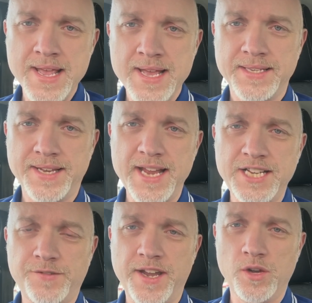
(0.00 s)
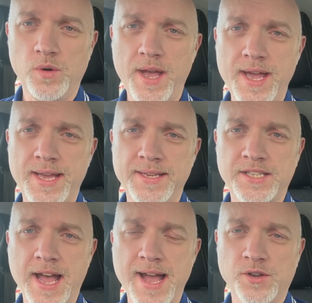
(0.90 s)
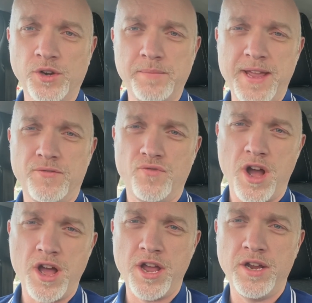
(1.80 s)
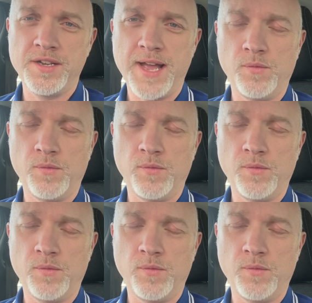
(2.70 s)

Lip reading: Today's video is going to be around